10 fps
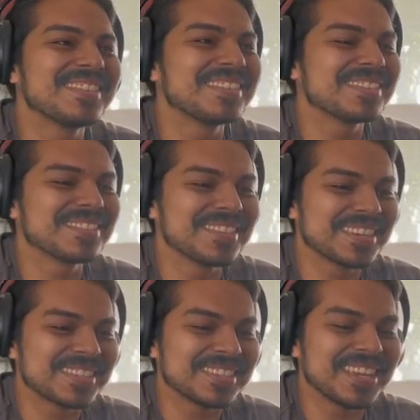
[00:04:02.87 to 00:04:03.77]
um,
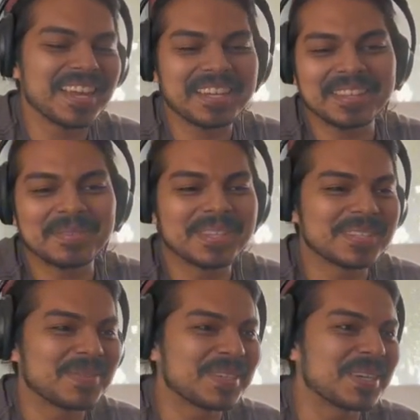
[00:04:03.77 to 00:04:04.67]
interactions. Uh, I hate them at the
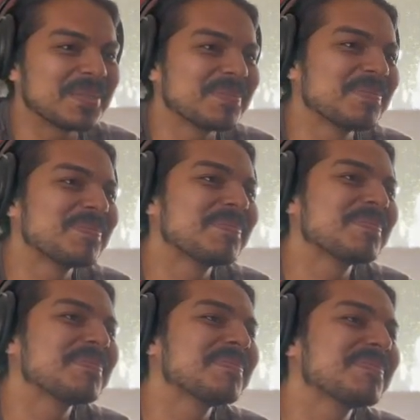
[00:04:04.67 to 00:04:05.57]
same time. Roxanne, I